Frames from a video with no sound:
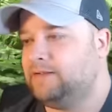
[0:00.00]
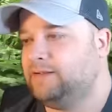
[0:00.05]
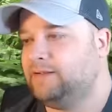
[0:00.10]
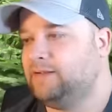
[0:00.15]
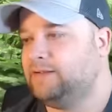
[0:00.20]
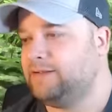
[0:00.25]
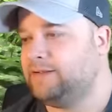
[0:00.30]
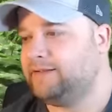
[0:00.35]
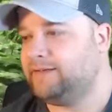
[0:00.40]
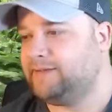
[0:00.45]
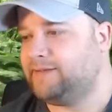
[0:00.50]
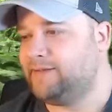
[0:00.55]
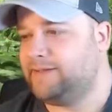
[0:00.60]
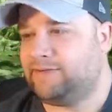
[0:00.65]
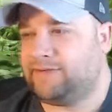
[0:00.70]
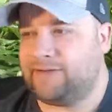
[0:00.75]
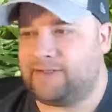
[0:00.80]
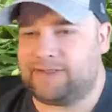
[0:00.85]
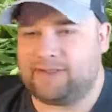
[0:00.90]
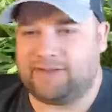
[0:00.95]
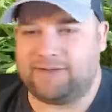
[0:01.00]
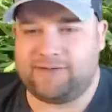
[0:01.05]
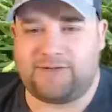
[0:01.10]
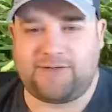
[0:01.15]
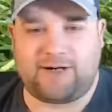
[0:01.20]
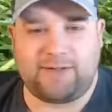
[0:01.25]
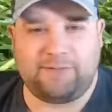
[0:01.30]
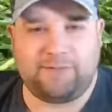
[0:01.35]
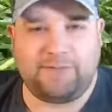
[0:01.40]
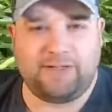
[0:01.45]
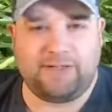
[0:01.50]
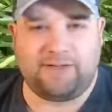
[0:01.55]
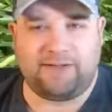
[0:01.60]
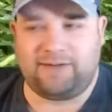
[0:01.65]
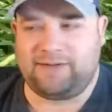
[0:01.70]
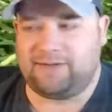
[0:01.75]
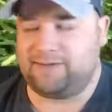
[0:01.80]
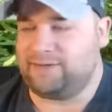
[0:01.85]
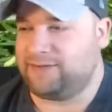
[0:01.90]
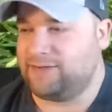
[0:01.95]
Let's see if I can drop in
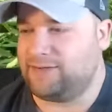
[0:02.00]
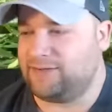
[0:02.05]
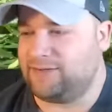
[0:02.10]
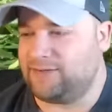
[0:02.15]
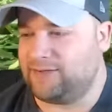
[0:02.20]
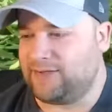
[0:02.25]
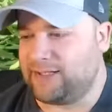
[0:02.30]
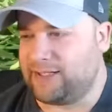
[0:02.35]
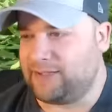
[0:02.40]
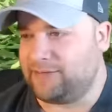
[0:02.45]
on her live